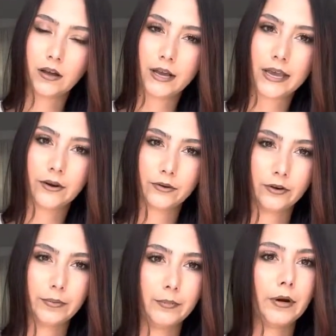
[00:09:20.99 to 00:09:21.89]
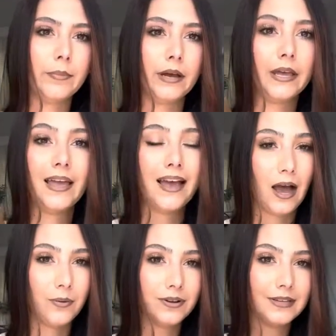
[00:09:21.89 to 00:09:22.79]
I can't really remember, but I
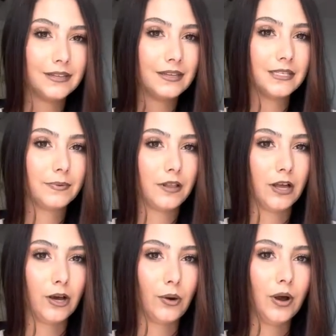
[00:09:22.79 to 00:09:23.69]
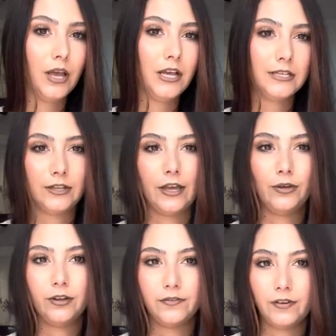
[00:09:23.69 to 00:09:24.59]
will link these below so that you
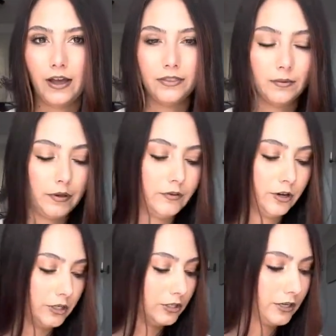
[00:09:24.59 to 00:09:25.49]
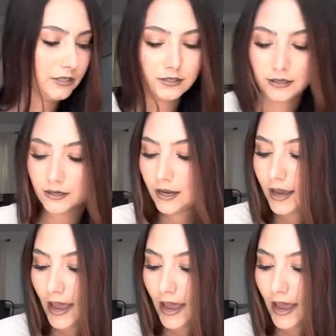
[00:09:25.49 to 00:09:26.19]
can find them if you're interested.